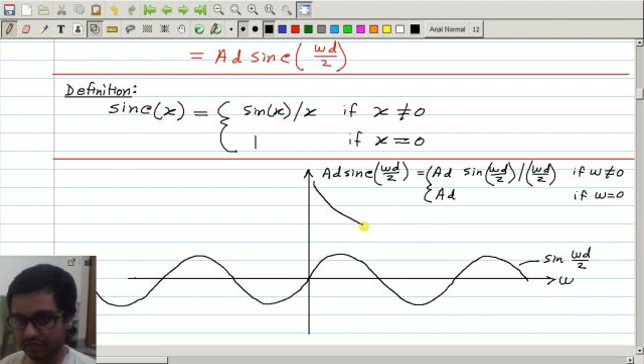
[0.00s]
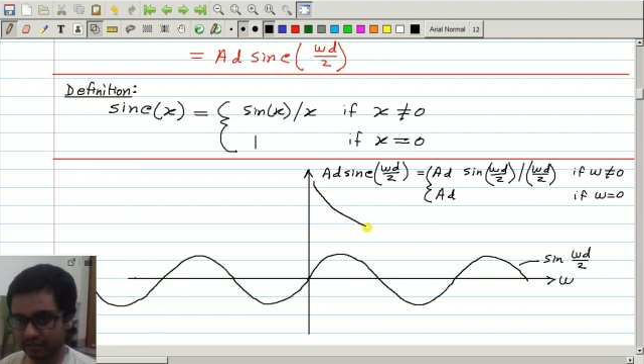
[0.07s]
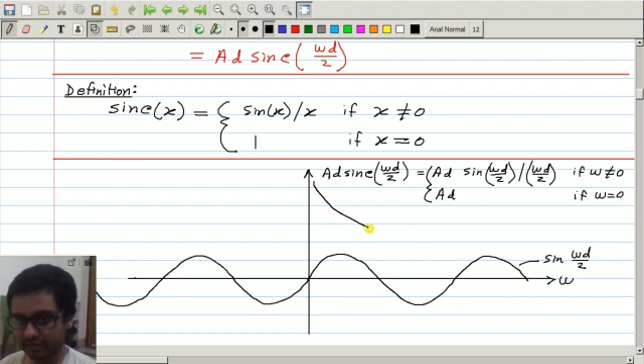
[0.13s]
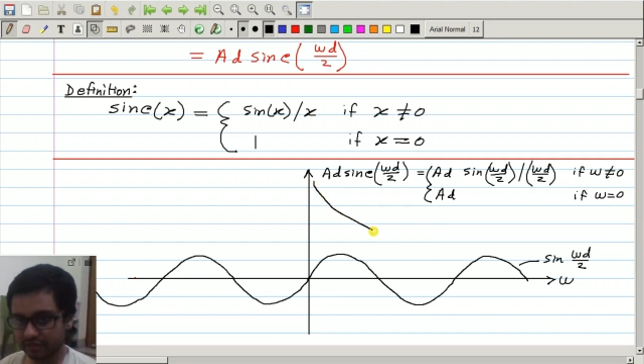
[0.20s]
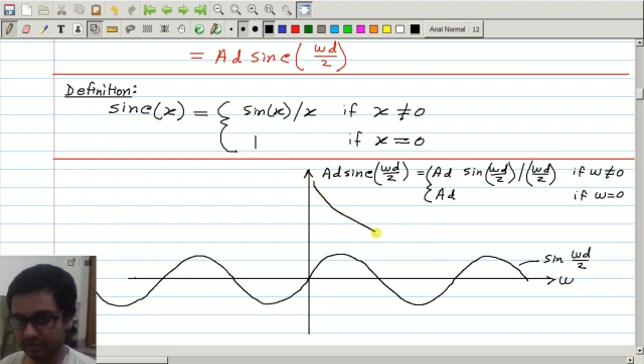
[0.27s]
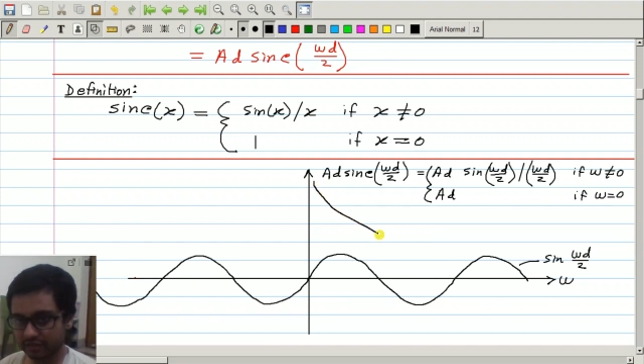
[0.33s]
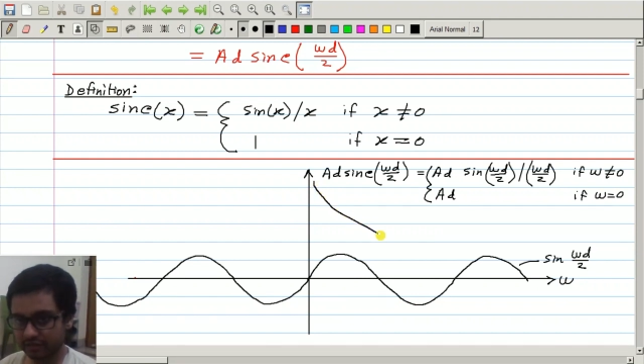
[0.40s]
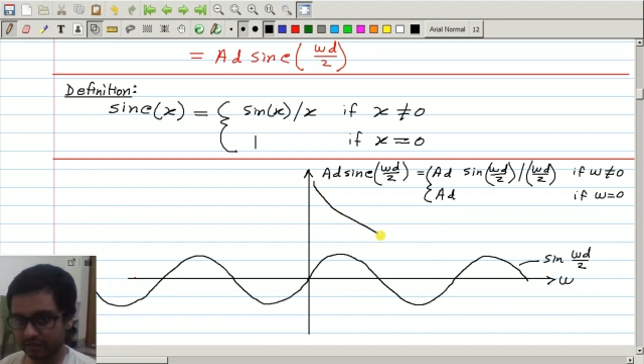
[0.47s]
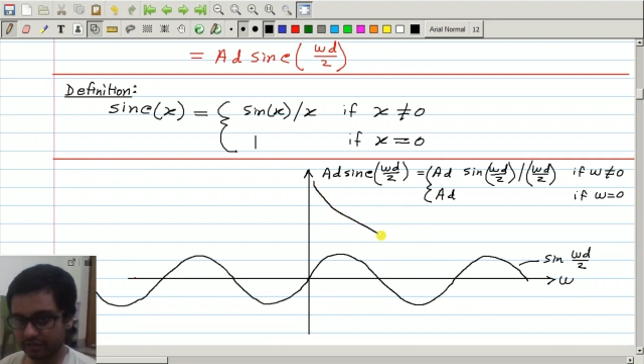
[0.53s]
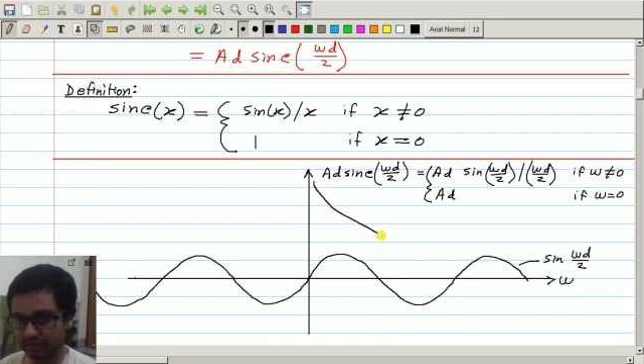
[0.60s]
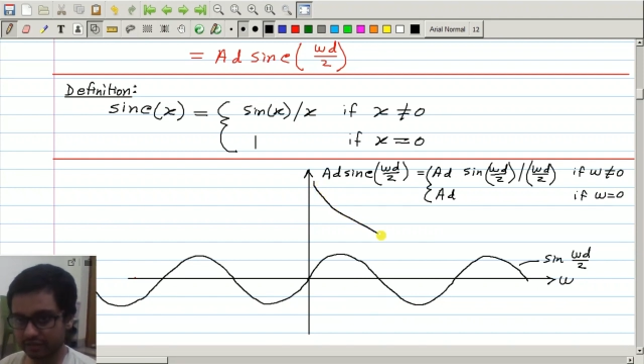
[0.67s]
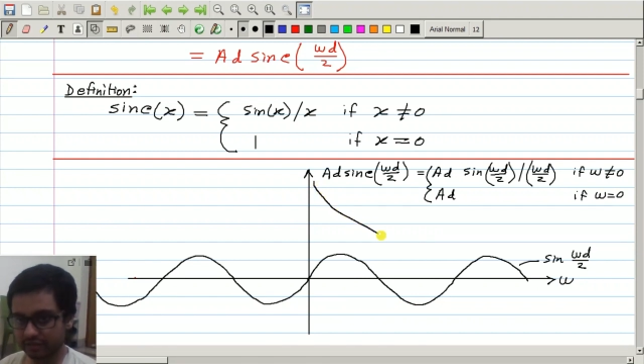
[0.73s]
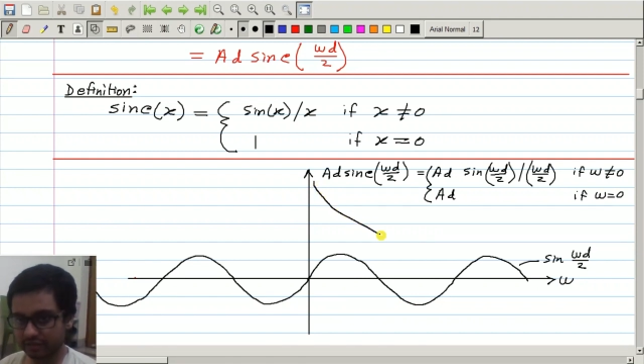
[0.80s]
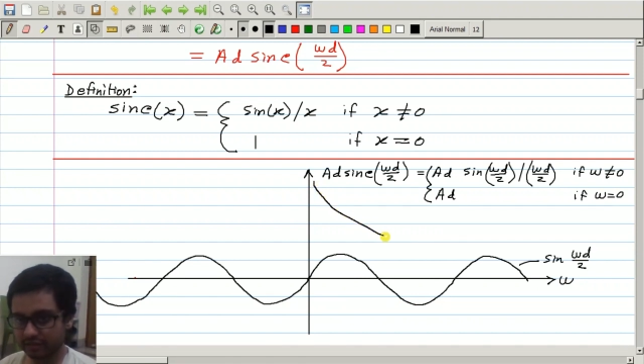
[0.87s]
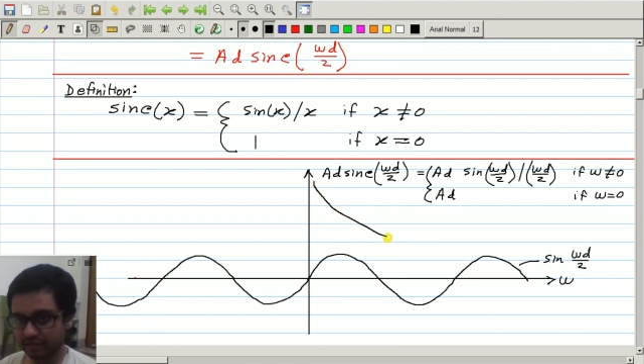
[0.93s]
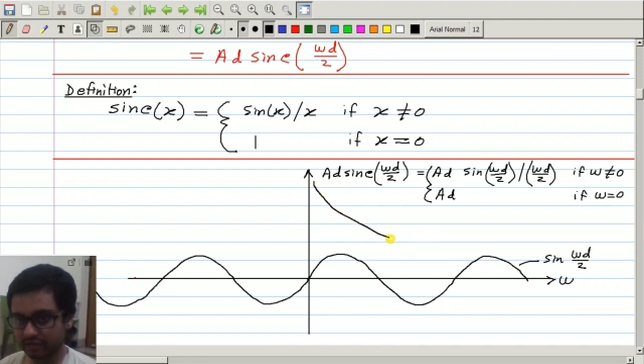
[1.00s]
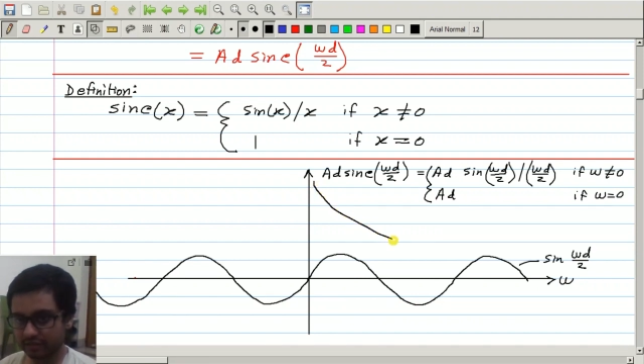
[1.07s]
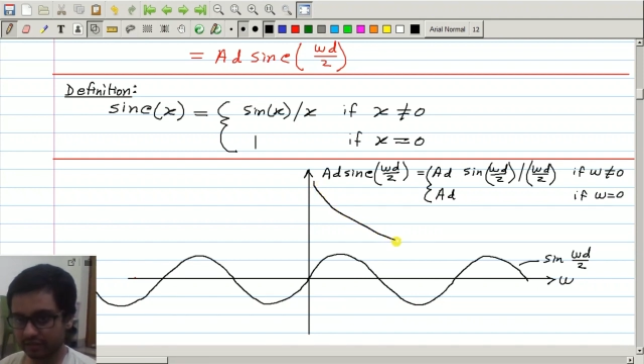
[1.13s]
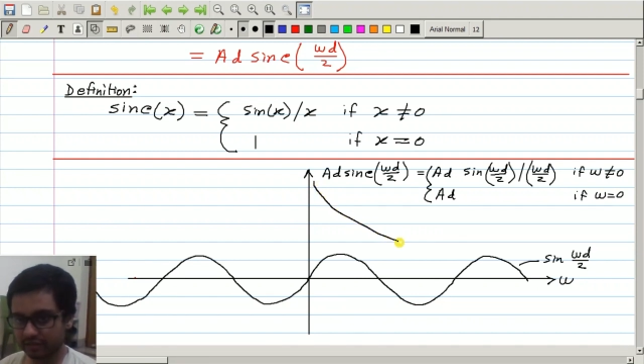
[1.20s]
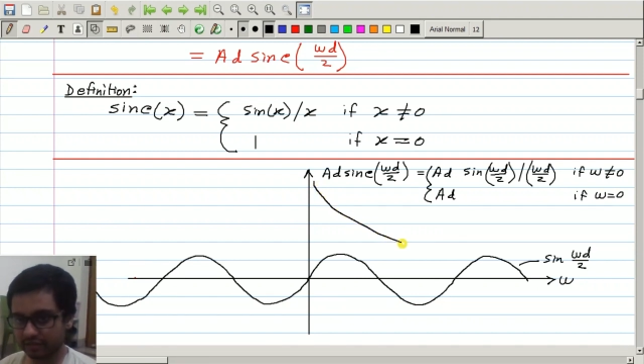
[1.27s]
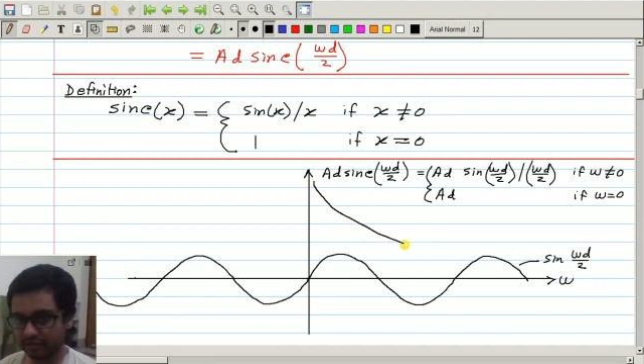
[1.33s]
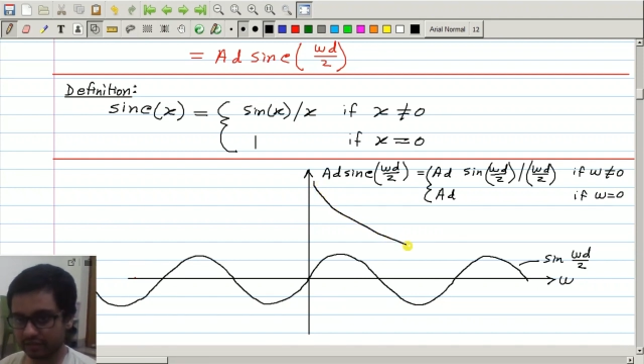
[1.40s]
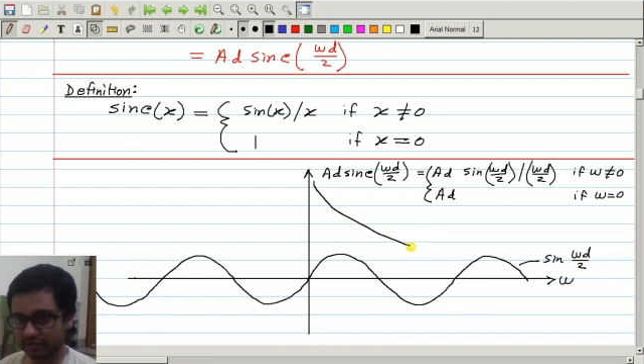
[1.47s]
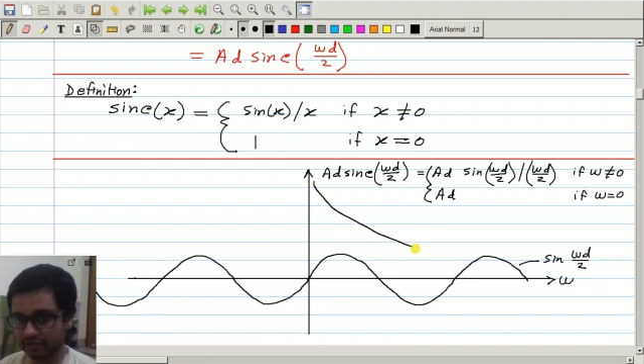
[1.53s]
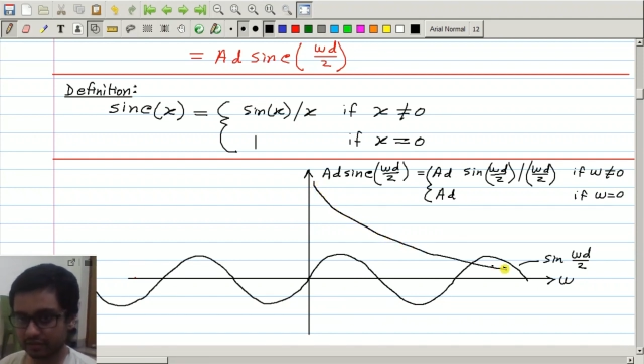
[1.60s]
Okay, so this is